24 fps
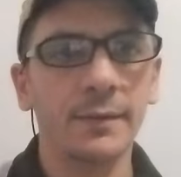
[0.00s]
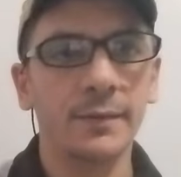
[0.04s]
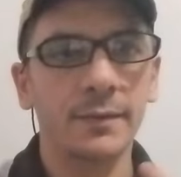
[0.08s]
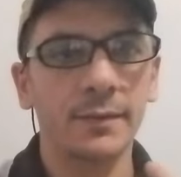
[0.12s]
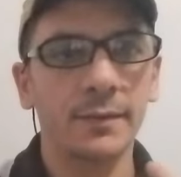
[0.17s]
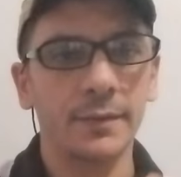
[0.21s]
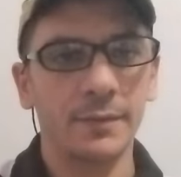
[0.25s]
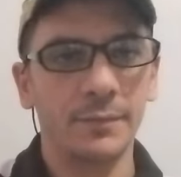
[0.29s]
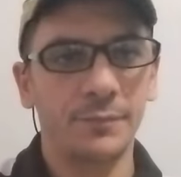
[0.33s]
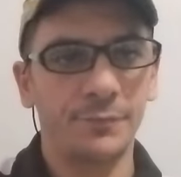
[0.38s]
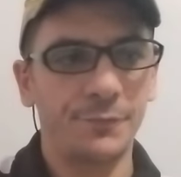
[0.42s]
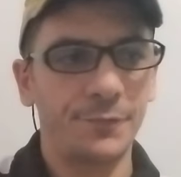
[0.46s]
how
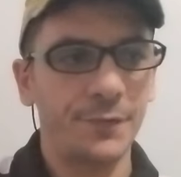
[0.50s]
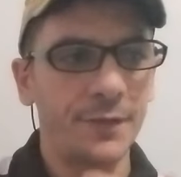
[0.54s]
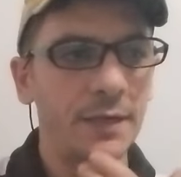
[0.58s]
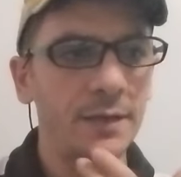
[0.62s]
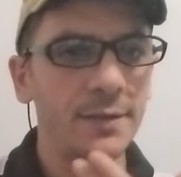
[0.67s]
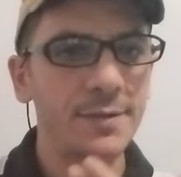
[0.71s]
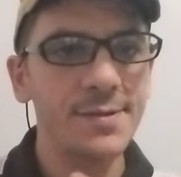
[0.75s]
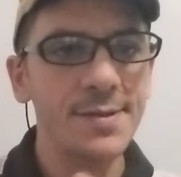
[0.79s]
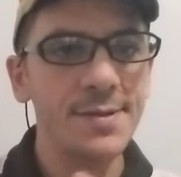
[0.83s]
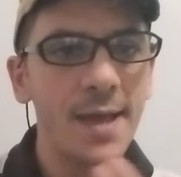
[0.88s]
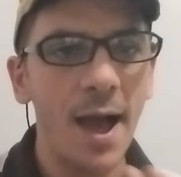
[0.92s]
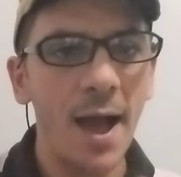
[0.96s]
we
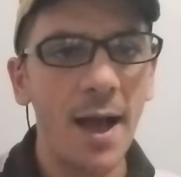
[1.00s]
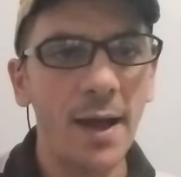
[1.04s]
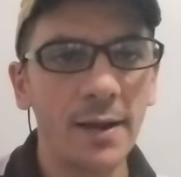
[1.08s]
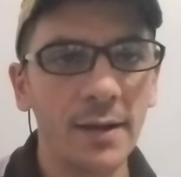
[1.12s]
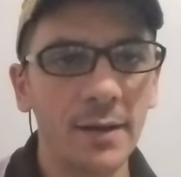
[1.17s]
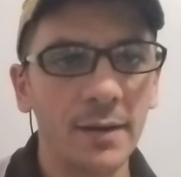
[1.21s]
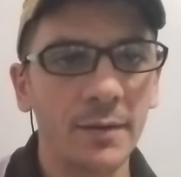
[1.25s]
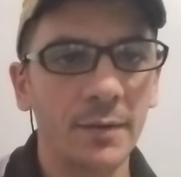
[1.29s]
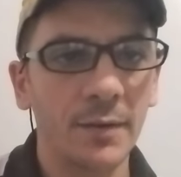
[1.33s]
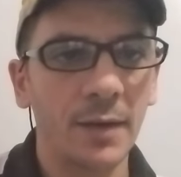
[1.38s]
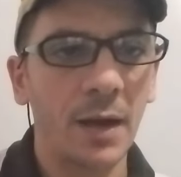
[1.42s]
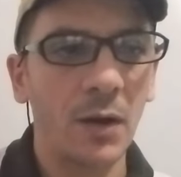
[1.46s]
live, that he
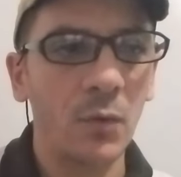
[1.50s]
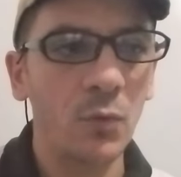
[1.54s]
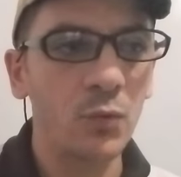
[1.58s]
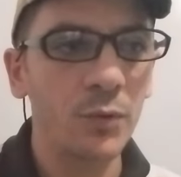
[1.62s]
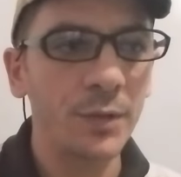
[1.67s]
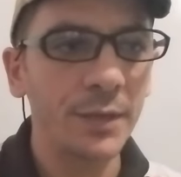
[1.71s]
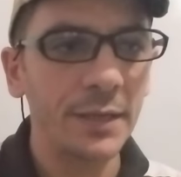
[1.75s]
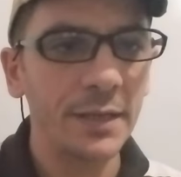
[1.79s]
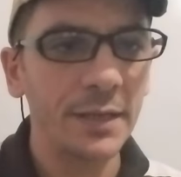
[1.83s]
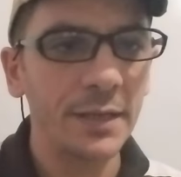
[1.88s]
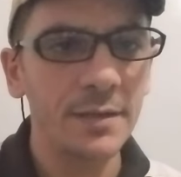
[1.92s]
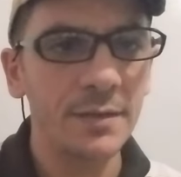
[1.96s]
never eat
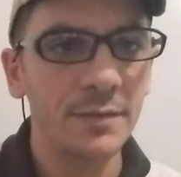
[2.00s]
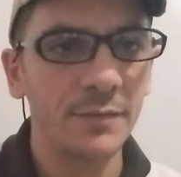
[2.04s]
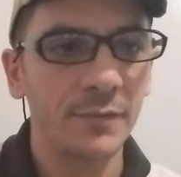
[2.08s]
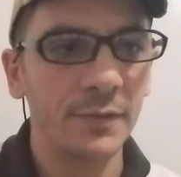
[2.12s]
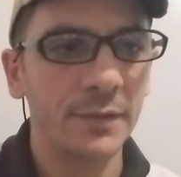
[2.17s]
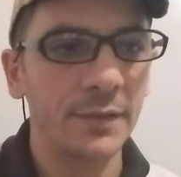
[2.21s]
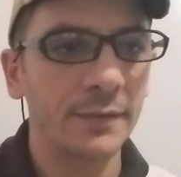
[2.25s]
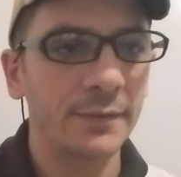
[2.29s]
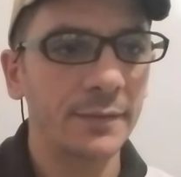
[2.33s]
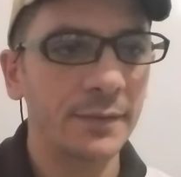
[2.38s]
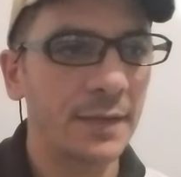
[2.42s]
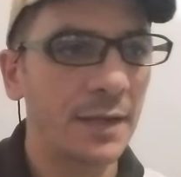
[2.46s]

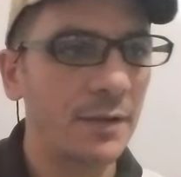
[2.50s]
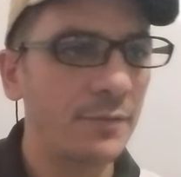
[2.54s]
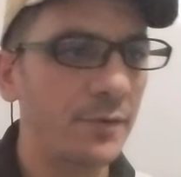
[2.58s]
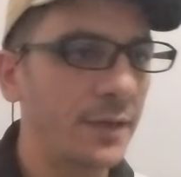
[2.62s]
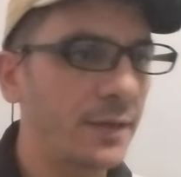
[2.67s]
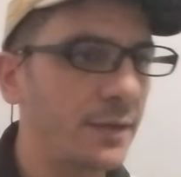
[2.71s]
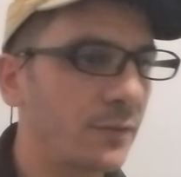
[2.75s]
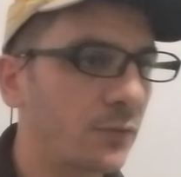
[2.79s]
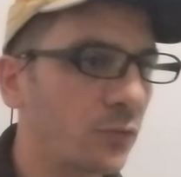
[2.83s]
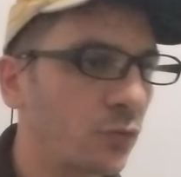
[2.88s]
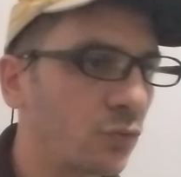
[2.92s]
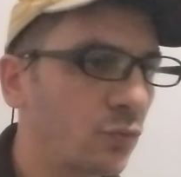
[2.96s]
sugar, that he
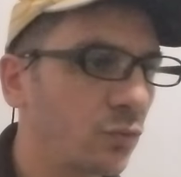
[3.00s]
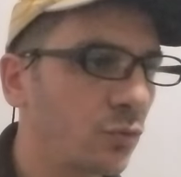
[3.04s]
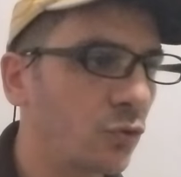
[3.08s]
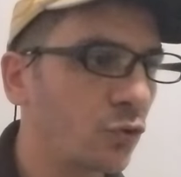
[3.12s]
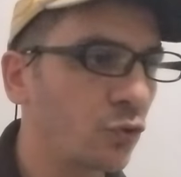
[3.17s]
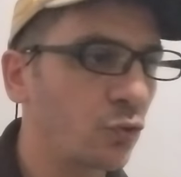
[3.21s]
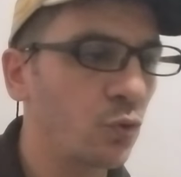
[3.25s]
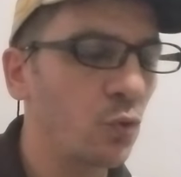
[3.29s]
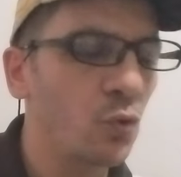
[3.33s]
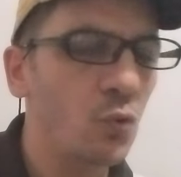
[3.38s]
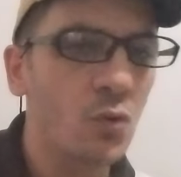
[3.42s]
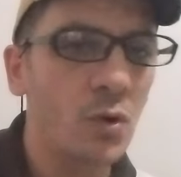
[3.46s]
never...
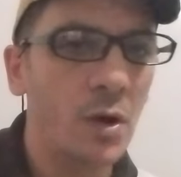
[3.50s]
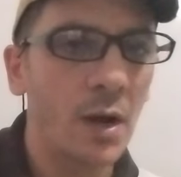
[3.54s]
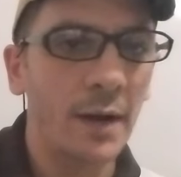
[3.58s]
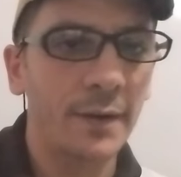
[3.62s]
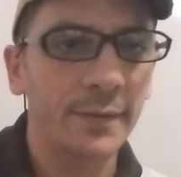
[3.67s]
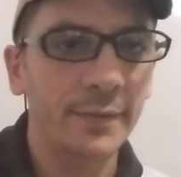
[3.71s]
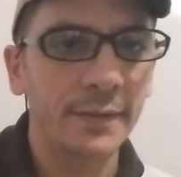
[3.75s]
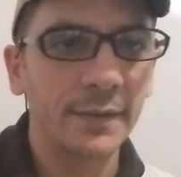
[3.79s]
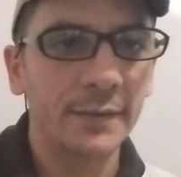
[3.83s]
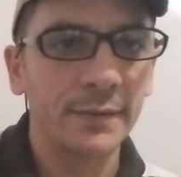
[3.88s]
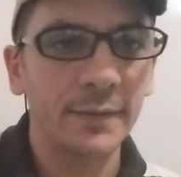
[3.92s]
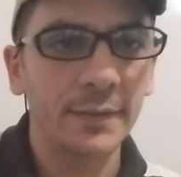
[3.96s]

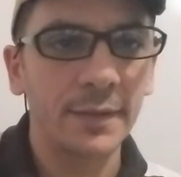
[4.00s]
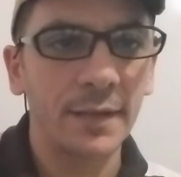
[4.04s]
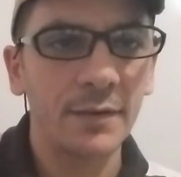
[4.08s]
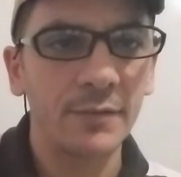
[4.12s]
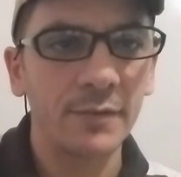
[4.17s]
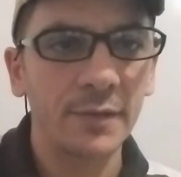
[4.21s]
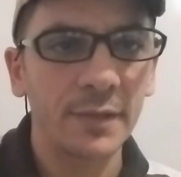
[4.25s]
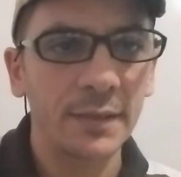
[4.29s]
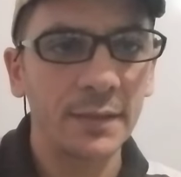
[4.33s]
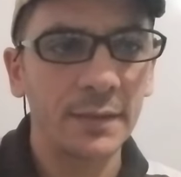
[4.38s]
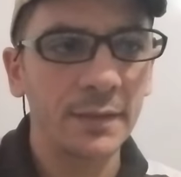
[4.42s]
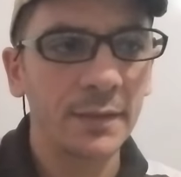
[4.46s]
so we
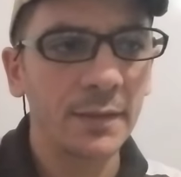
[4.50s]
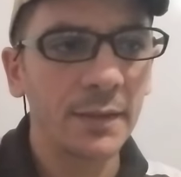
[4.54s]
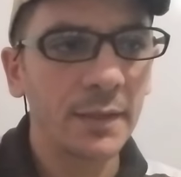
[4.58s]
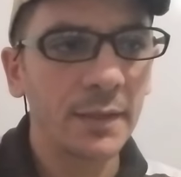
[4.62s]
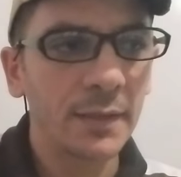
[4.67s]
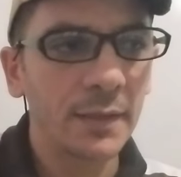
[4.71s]
can live.